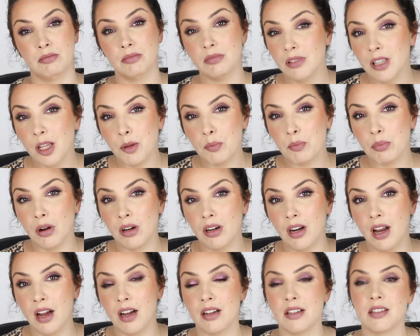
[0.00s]
lip
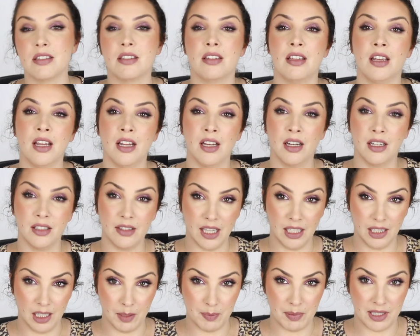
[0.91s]
products.
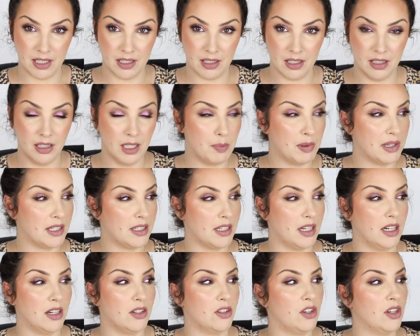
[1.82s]
They're Lippie
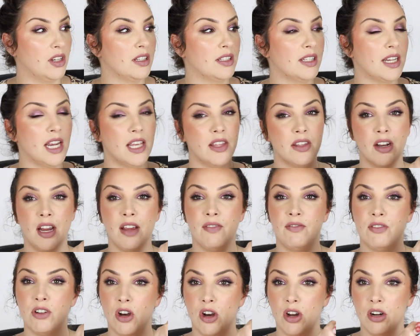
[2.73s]
Stix. You can see that
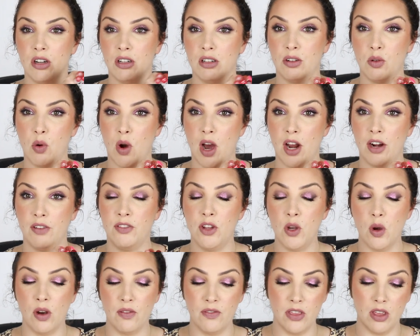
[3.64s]
I've got quite a
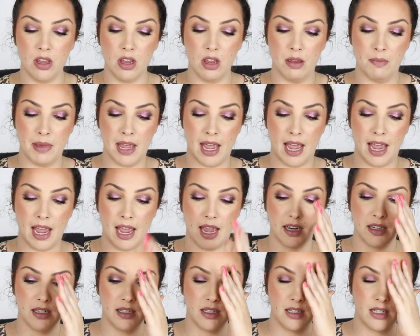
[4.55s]
few of them,
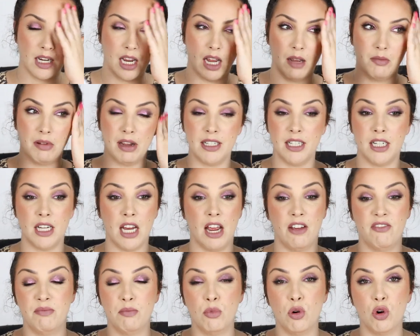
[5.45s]
and I did
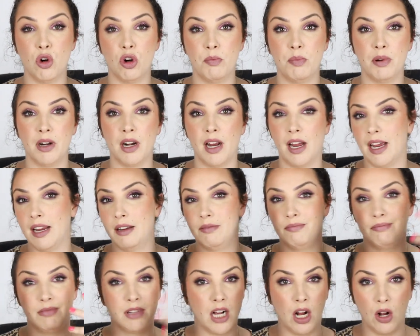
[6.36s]
have more, but I
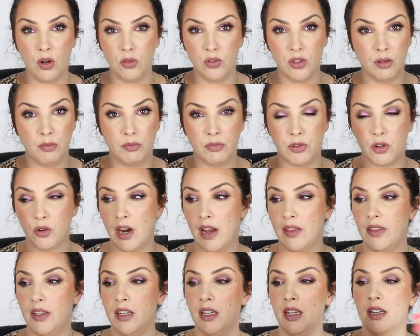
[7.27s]
culled them
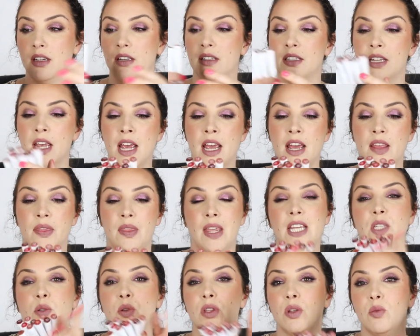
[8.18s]
throughout the years.
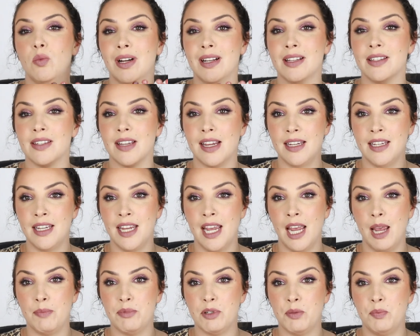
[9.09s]
These were the ones I
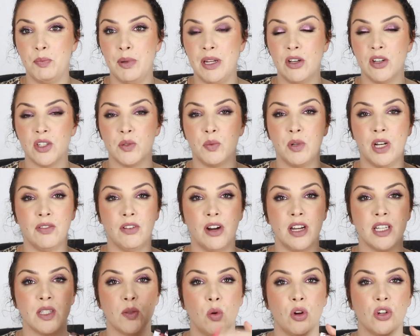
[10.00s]
kept because whenever
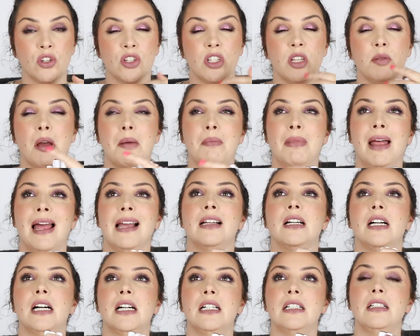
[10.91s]
I swatch them, I'm like,
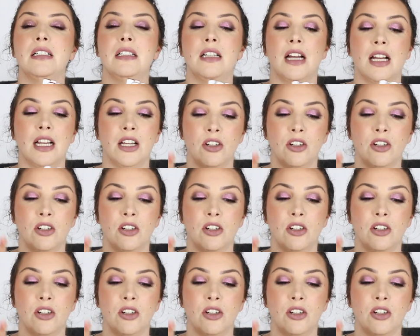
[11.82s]
oh, I